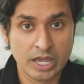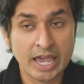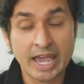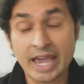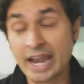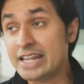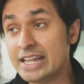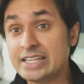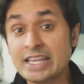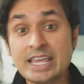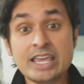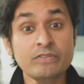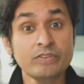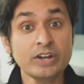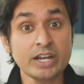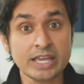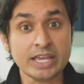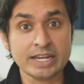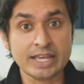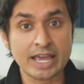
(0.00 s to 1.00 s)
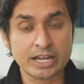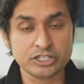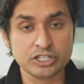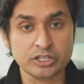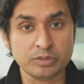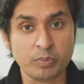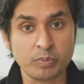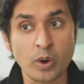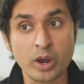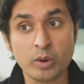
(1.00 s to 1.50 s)
And it even can get to the
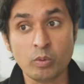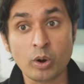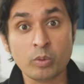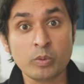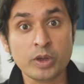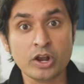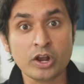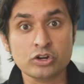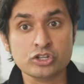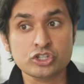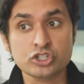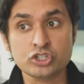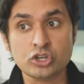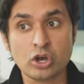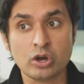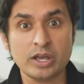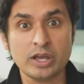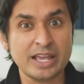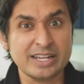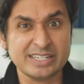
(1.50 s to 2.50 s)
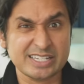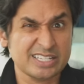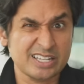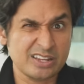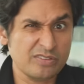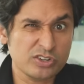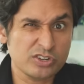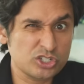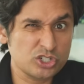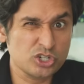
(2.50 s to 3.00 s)
point where we are so it doesn't
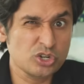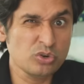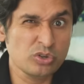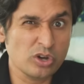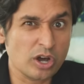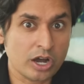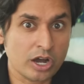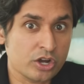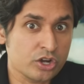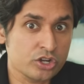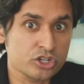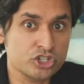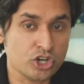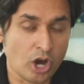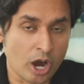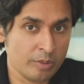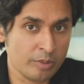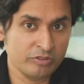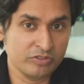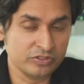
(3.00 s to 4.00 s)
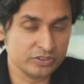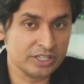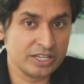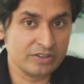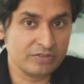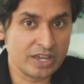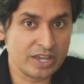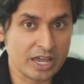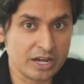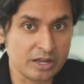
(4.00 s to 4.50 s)
even do a good job of
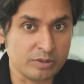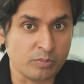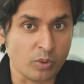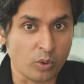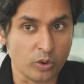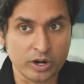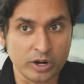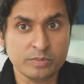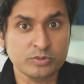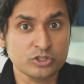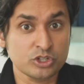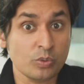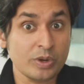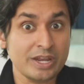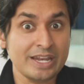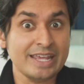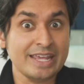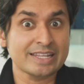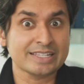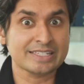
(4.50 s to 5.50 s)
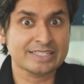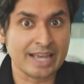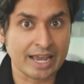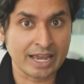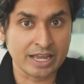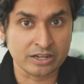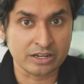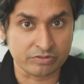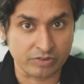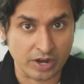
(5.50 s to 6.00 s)
alleviating boredom, so we need a
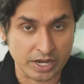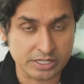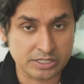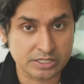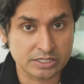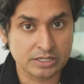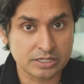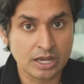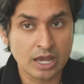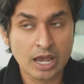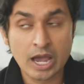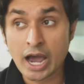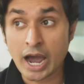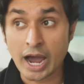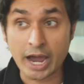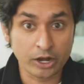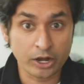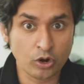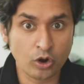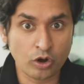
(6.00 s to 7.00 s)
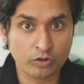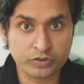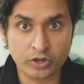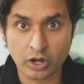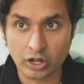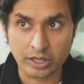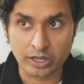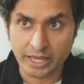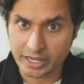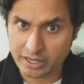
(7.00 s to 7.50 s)
second device. I don't know if
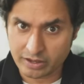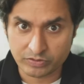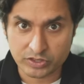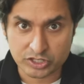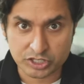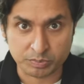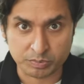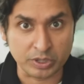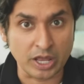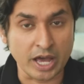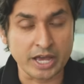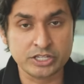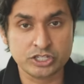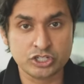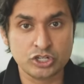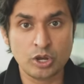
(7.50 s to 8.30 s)
y'all like if this applies to